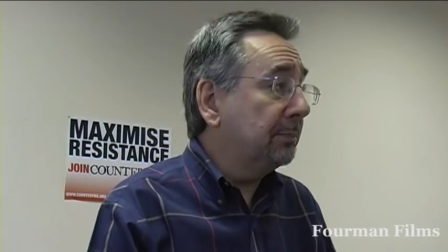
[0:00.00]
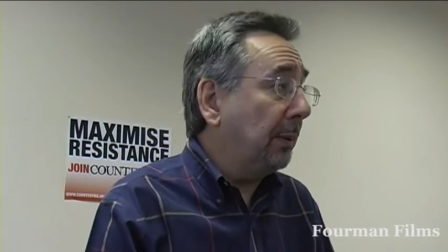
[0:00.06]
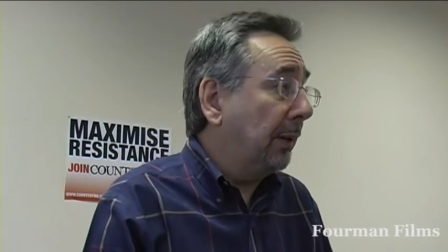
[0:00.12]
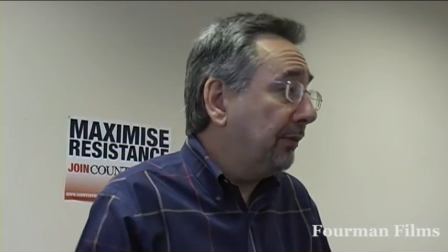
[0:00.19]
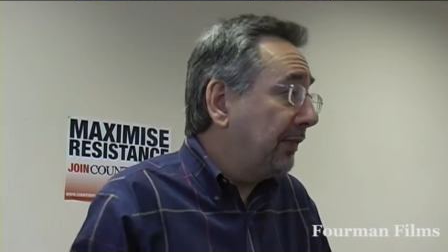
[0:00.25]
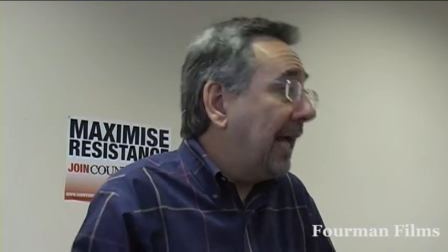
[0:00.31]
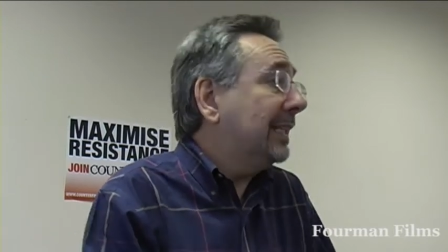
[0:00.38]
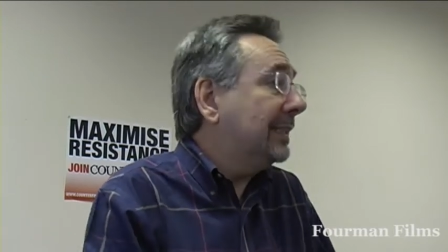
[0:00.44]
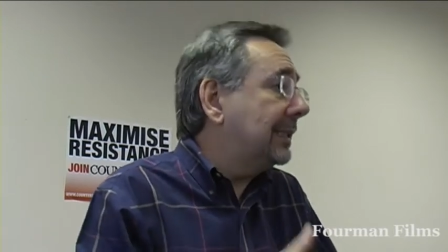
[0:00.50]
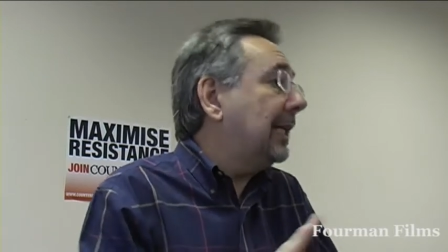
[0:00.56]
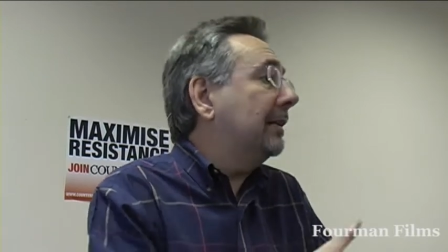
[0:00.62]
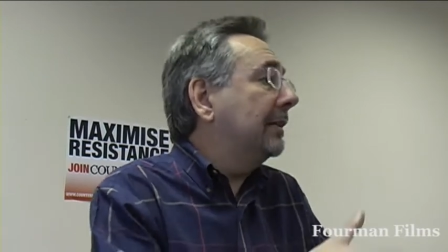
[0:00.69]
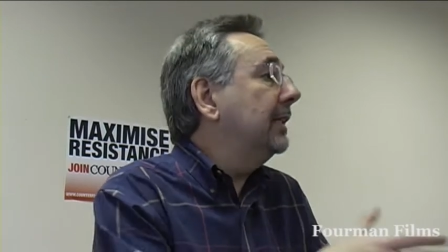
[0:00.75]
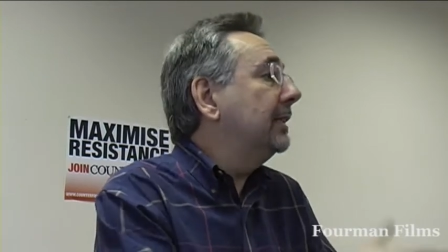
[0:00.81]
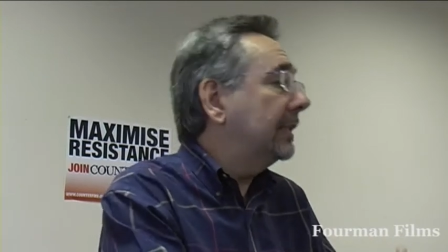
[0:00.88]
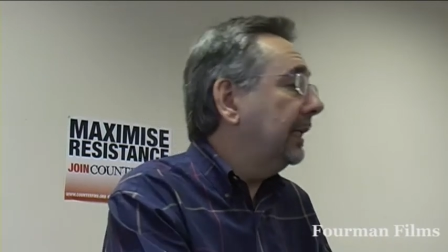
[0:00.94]
but that's how
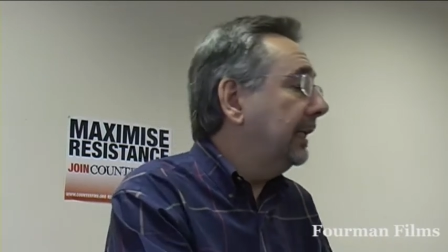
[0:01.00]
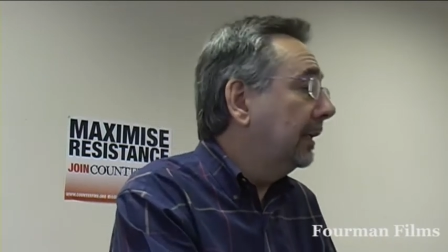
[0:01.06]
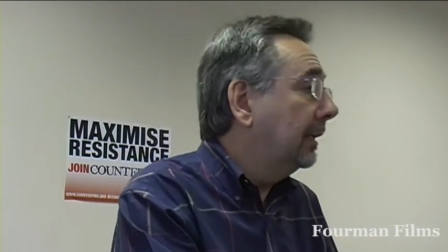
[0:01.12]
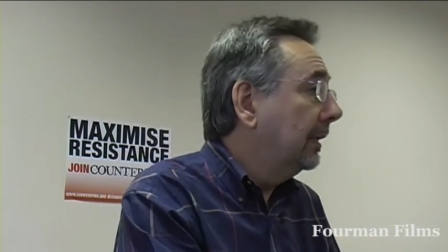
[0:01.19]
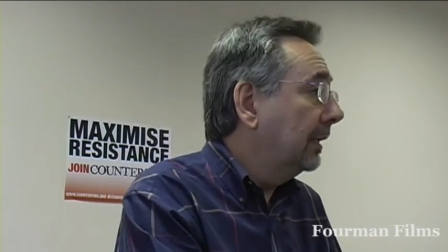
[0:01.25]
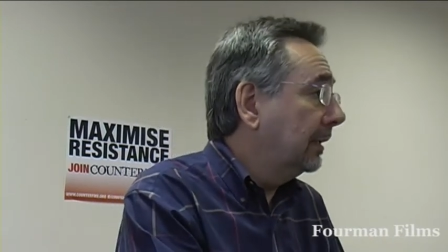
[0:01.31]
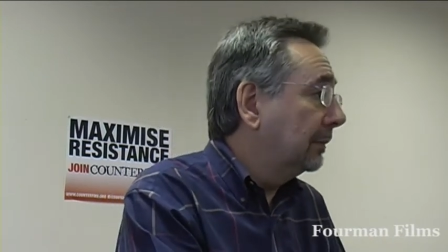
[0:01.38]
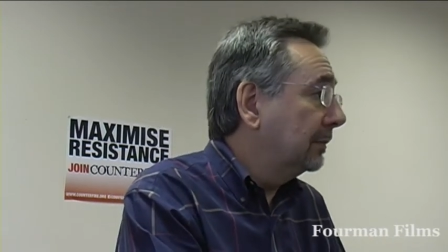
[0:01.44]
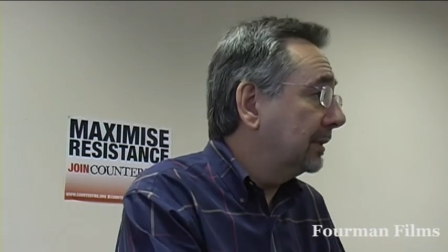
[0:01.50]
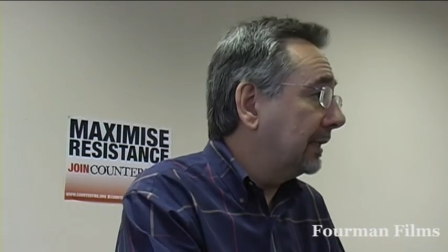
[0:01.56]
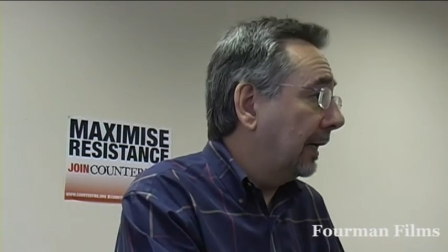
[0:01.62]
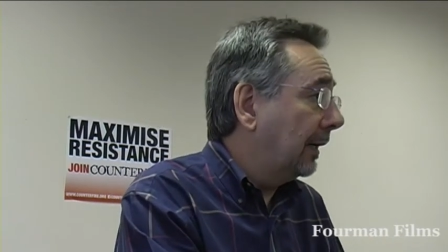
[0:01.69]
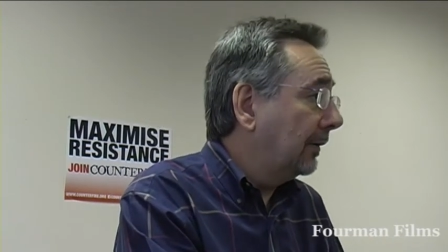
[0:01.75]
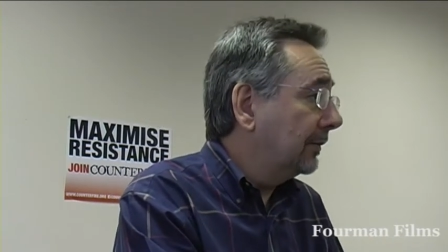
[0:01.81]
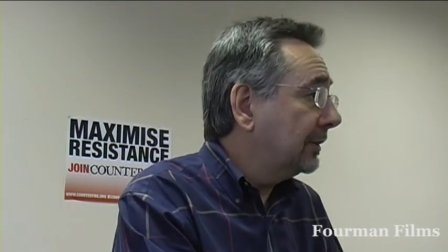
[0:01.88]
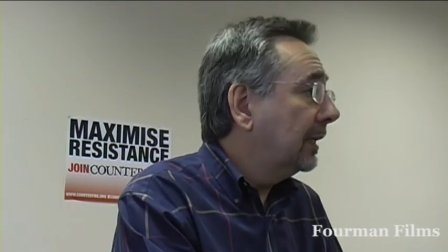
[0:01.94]
they see
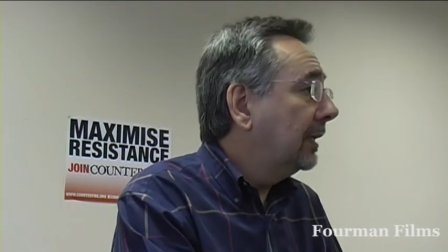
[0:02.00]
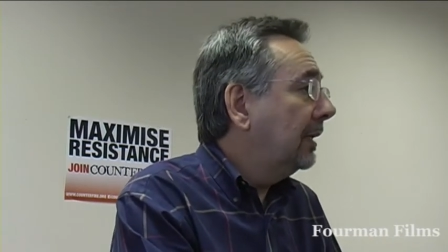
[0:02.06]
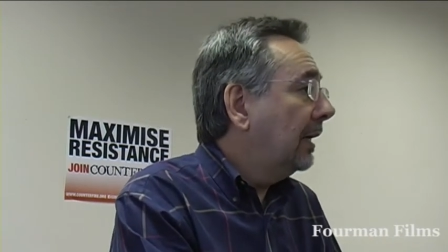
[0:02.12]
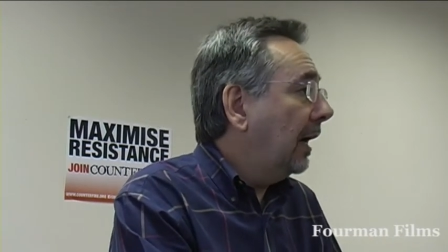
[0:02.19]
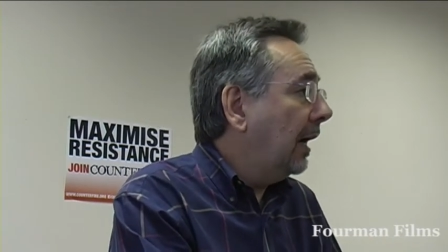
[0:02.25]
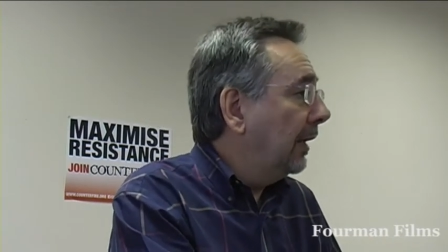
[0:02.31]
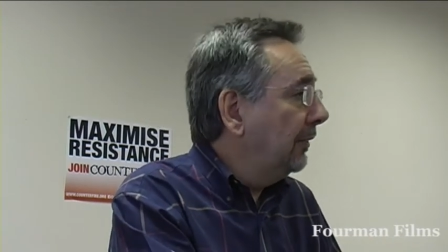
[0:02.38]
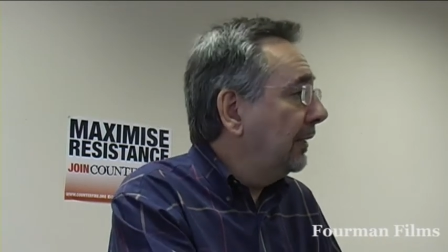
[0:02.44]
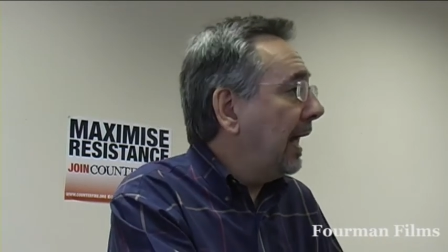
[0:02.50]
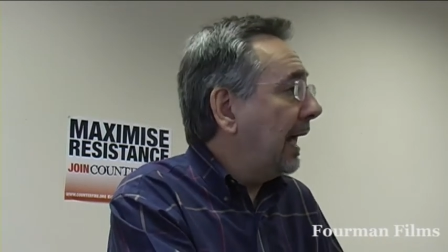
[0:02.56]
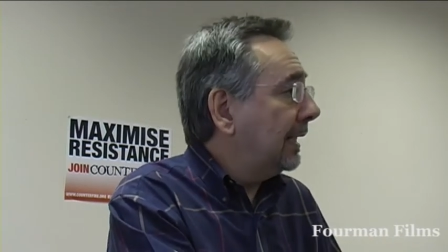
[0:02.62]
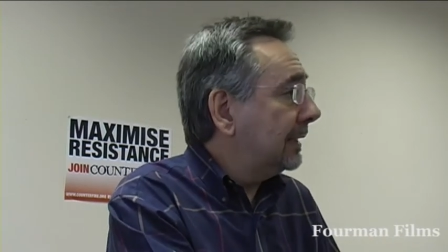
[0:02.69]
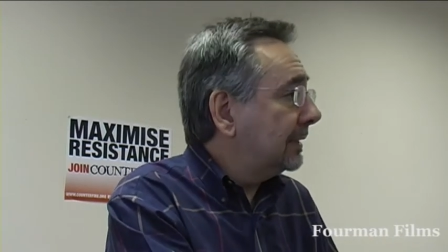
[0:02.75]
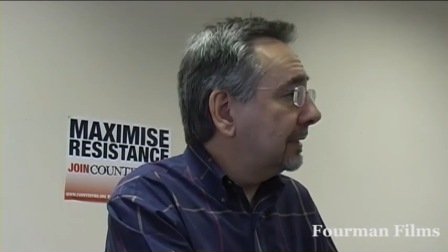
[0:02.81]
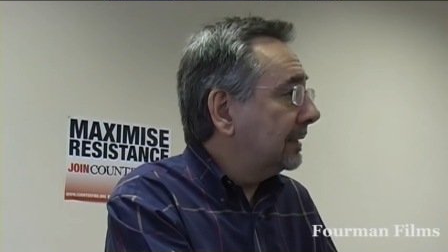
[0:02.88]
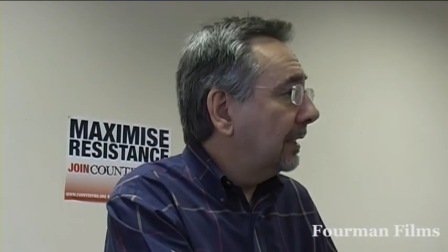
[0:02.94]
themselves, and
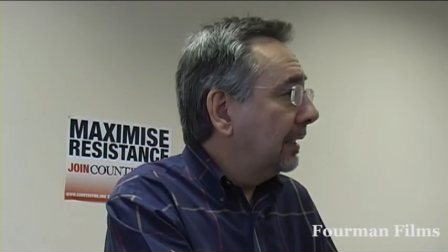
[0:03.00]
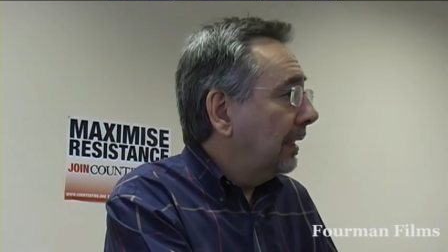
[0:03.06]
that's